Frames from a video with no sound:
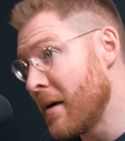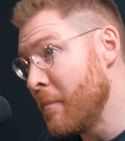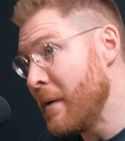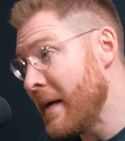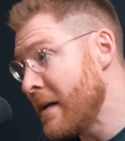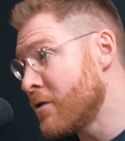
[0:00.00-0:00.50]

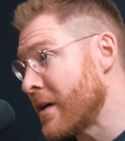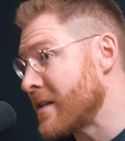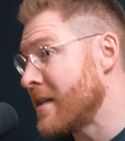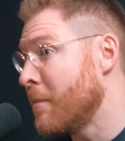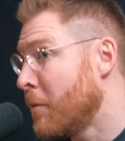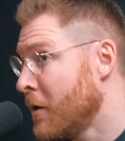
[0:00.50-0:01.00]
Be
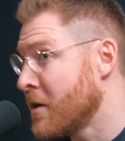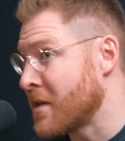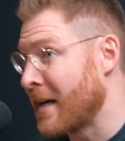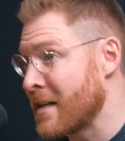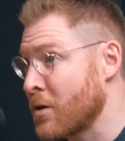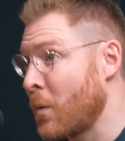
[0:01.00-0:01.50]
interested in the
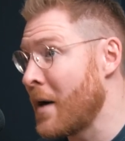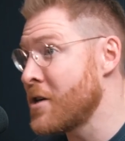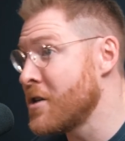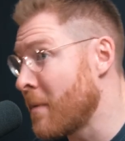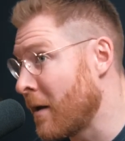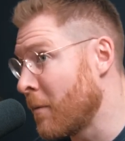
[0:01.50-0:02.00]
person. Ask
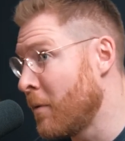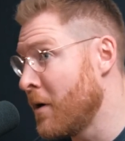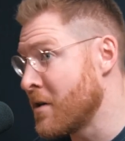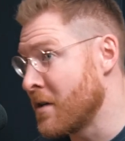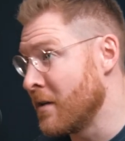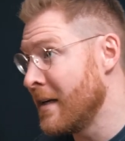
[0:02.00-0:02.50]
questions about the
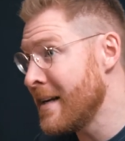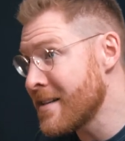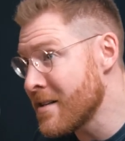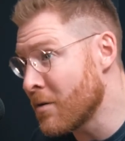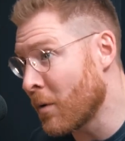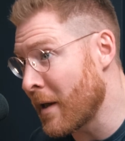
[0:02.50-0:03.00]
person.
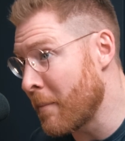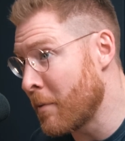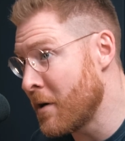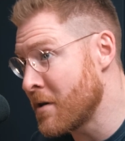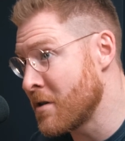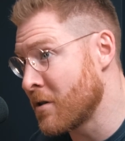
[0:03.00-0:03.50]
Listen to what that
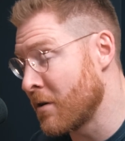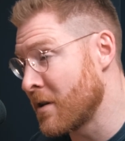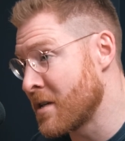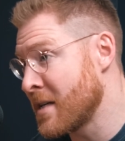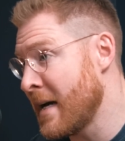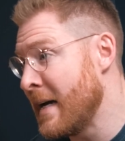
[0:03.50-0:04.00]
person's got
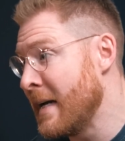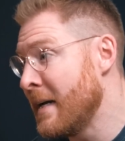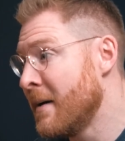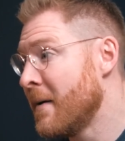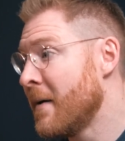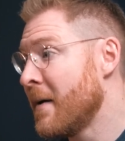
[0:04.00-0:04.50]
to say.
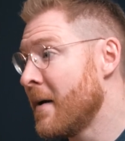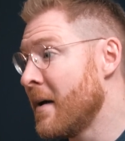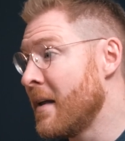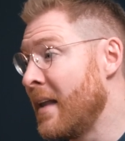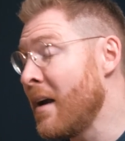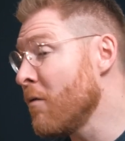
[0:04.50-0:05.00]

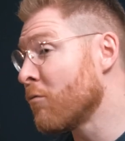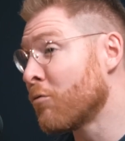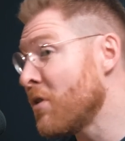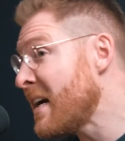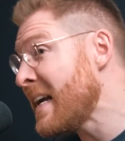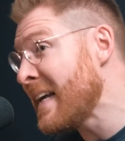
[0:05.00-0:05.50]
They don't
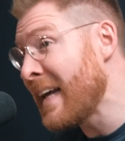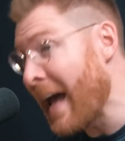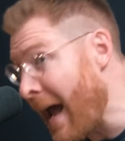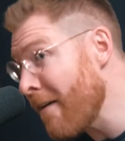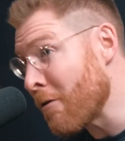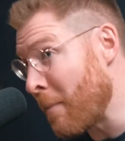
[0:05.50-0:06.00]
really
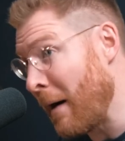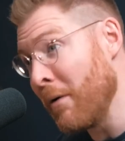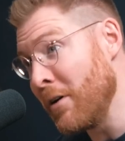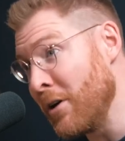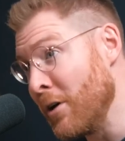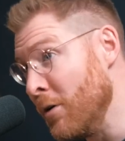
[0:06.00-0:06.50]
care
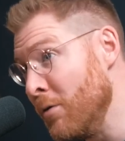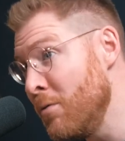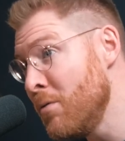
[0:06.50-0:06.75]
about you.